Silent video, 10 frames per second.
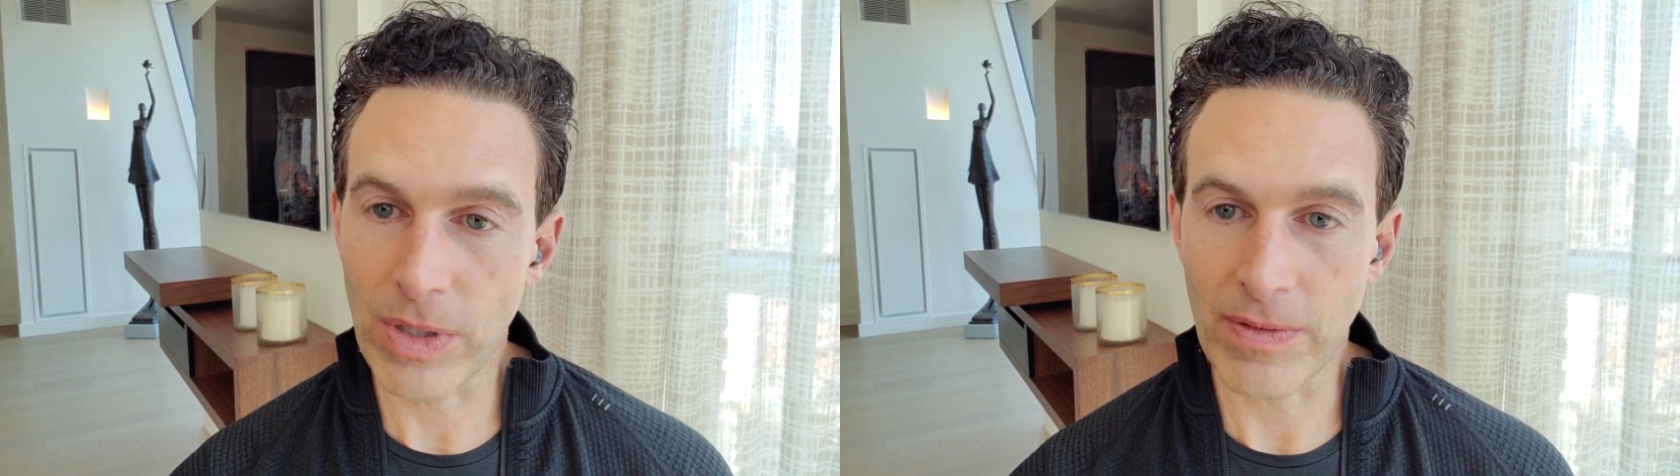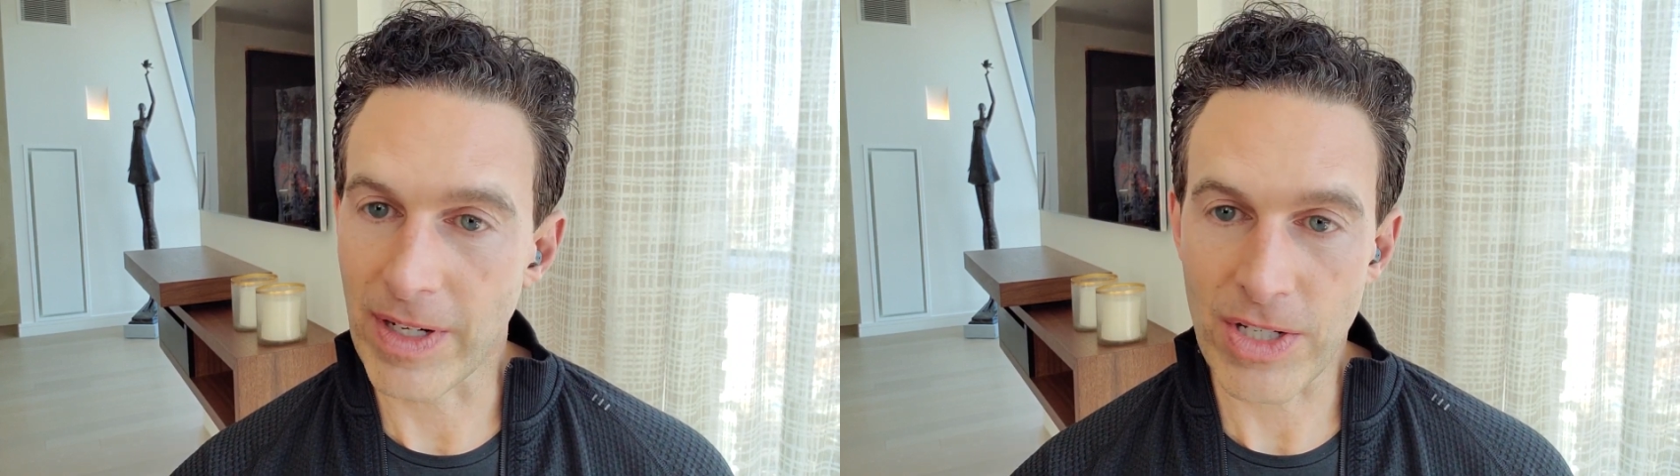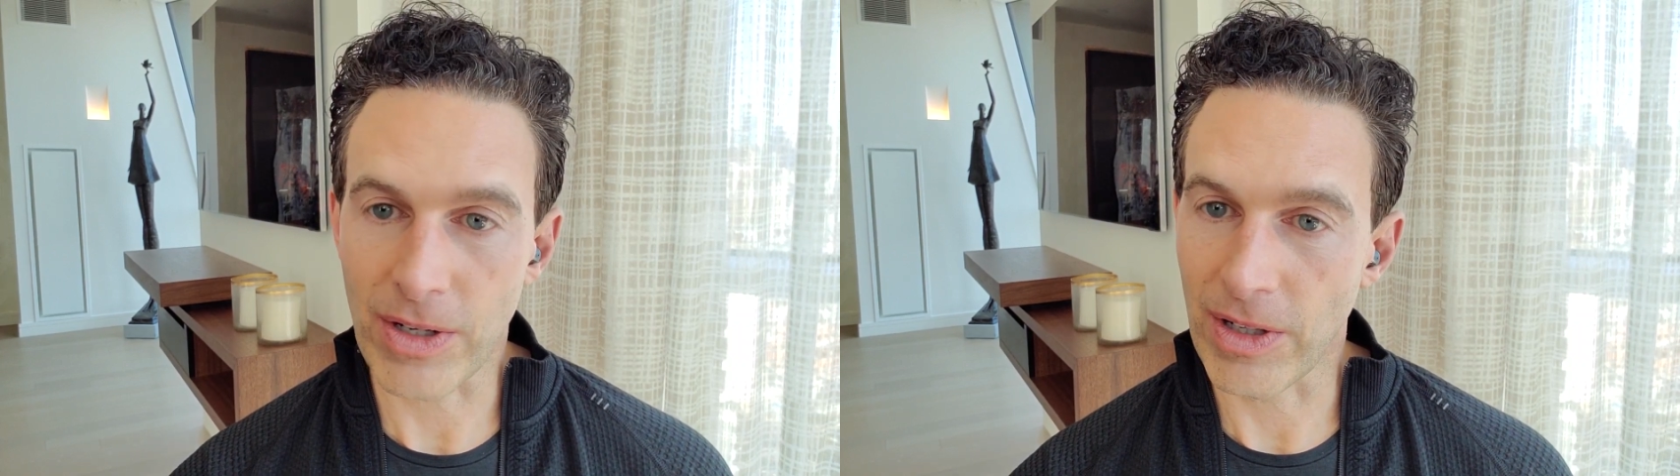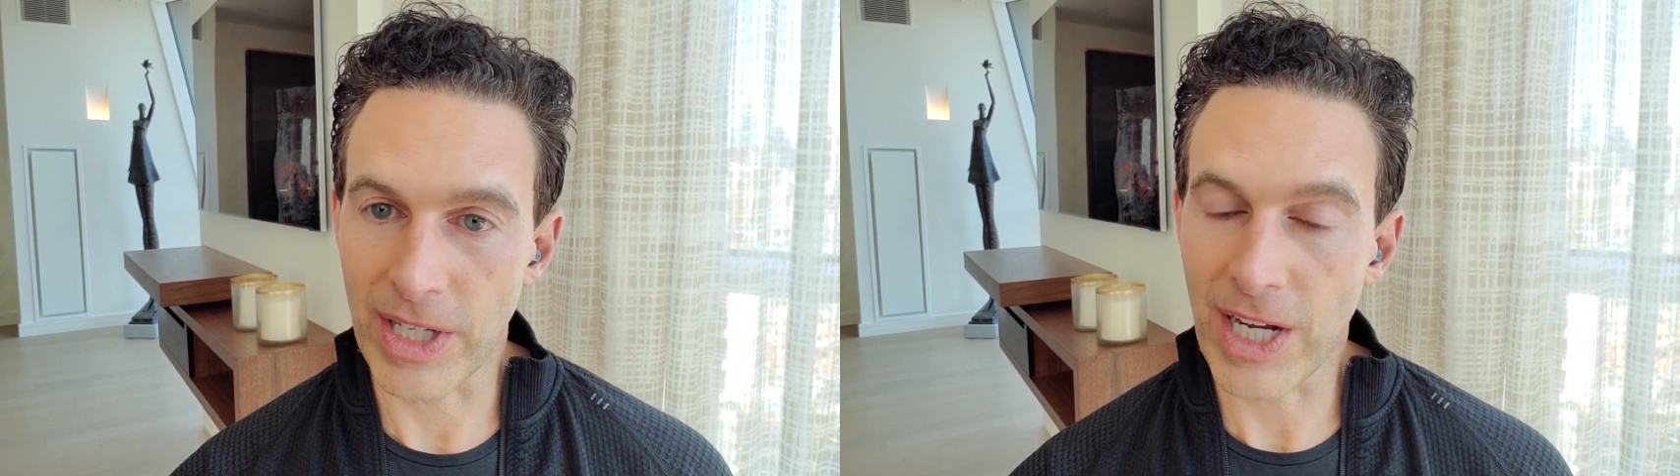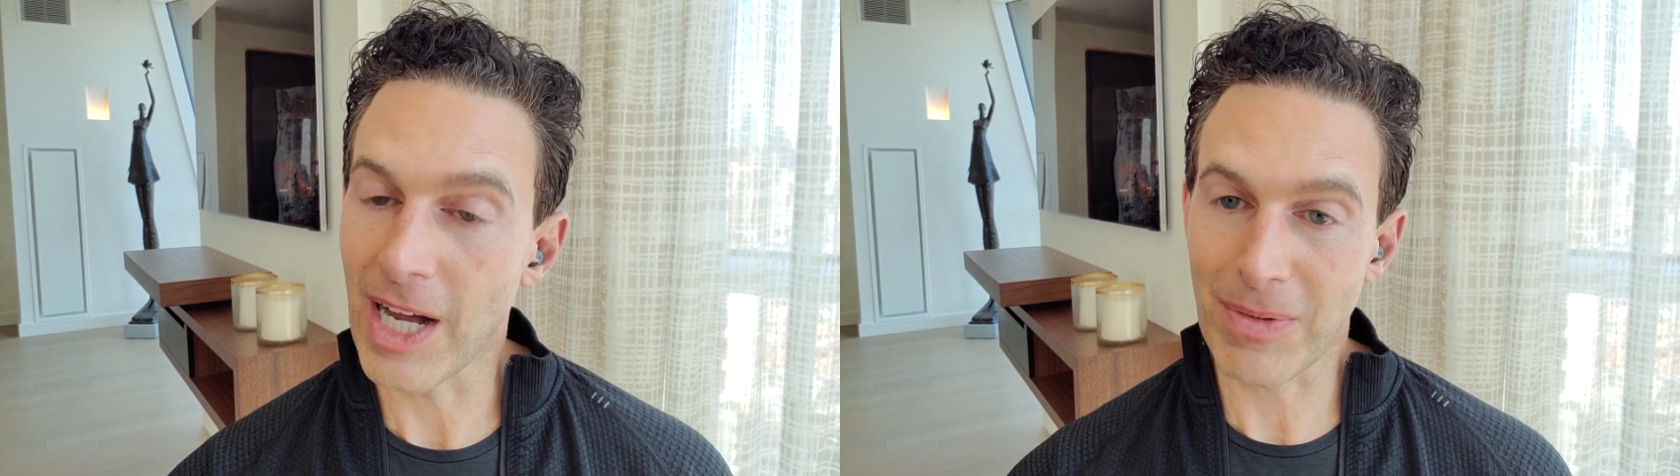wouldn't have
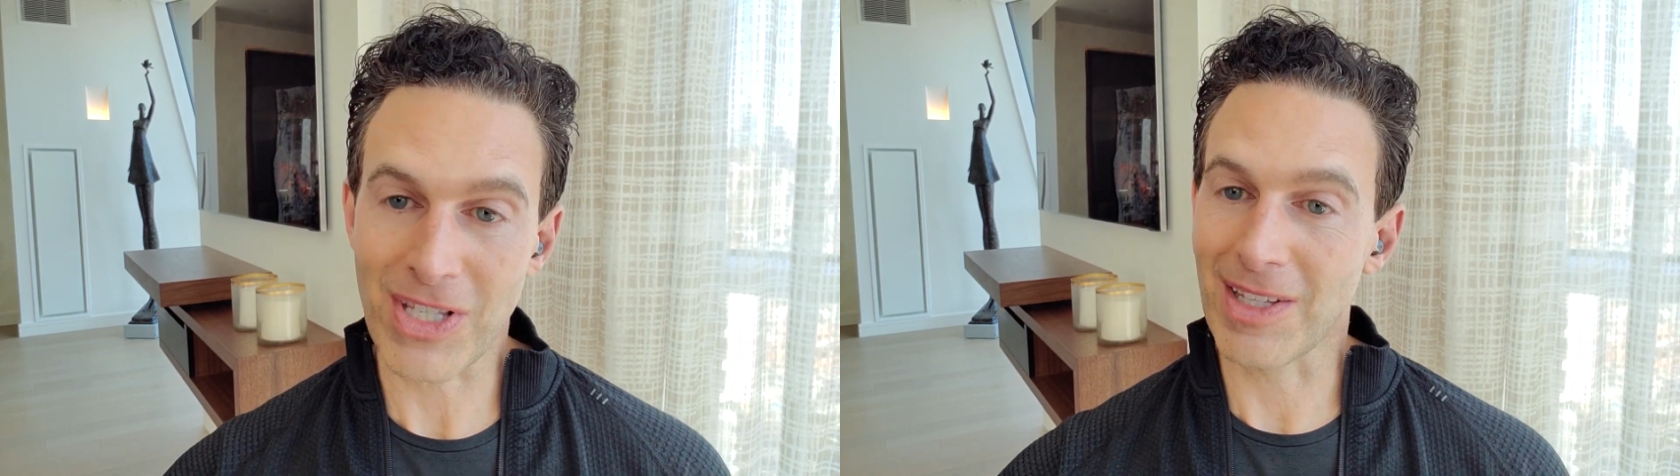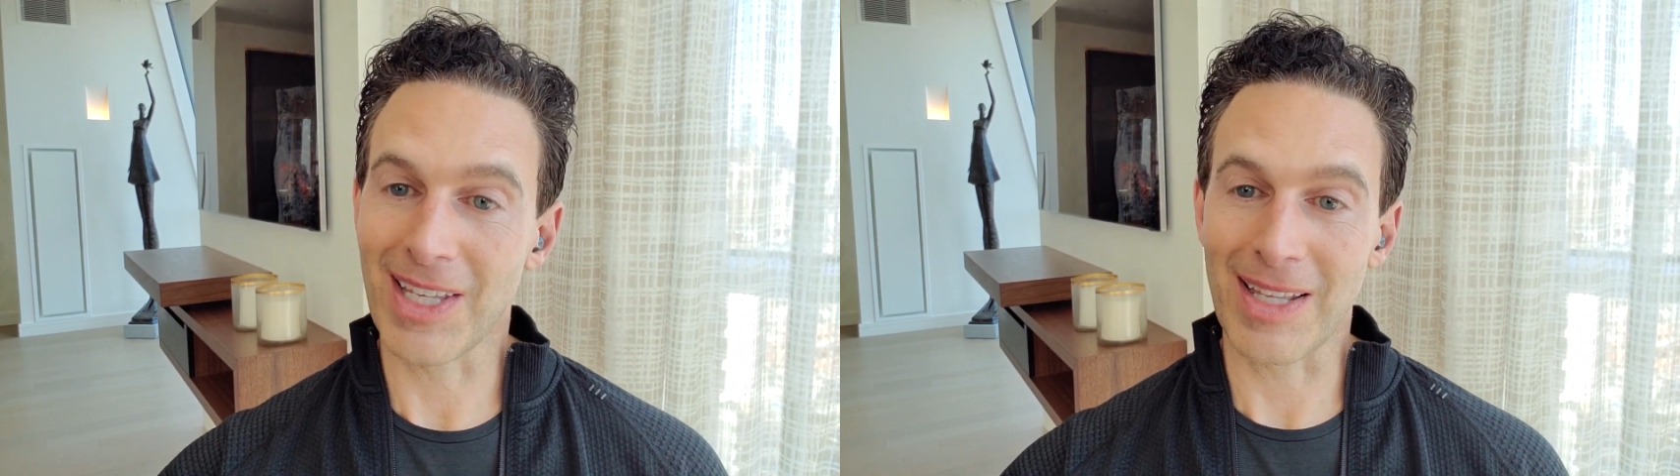necessarily got, because